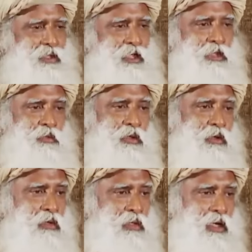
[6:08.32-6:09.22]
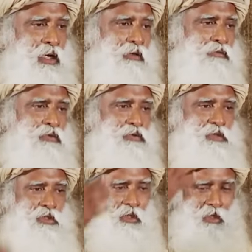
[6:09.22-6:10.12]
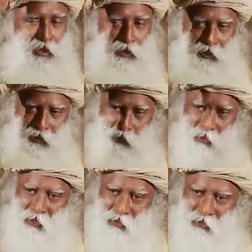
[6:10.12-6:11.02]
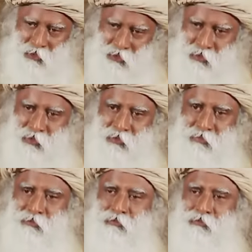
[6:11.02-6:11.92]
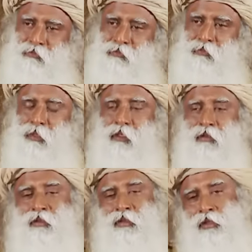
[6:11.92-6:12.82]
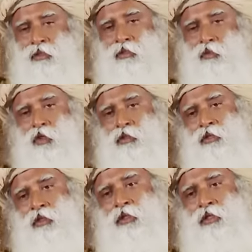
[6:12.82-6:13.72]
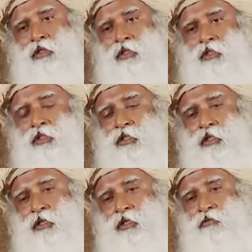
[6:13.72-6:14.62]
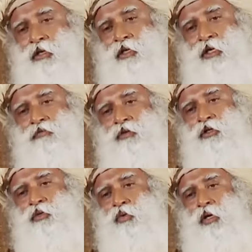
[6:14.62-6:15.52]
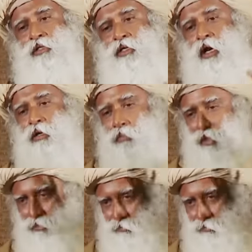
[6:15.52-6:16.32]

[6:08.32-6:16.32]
It will not allow you to see anything the way it is. This is what traditionally we are referring to as karma.